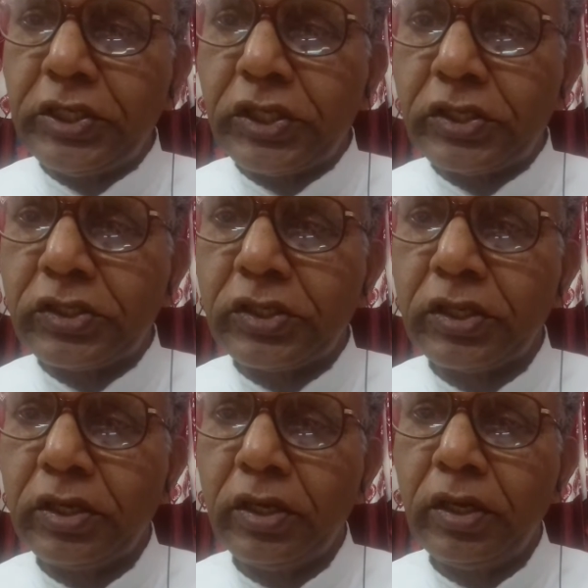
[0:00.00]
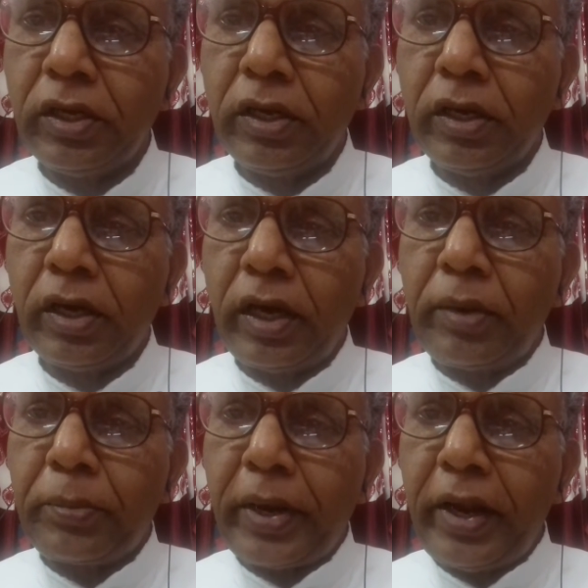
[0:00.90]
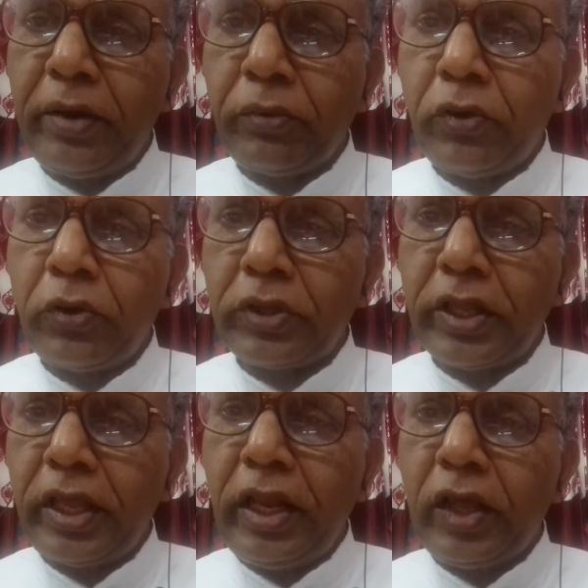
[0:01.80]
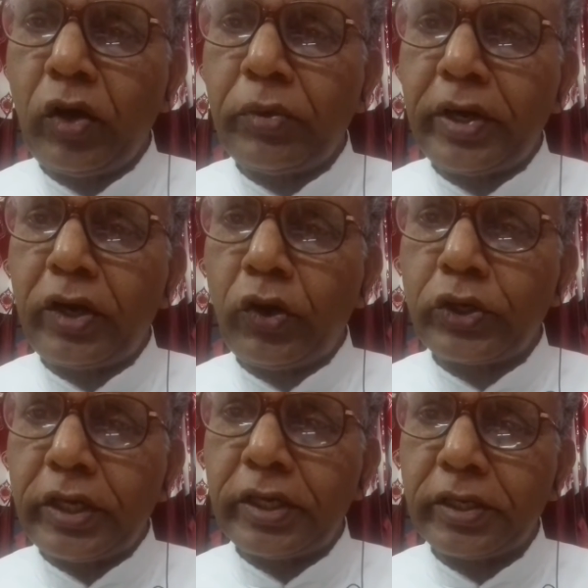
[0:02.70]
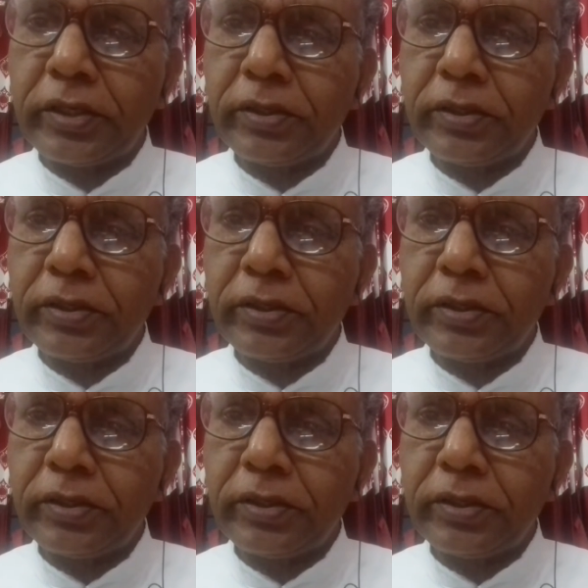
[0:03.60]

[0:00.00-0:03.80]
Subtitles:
Jesus and prayed for the healing of her daughter.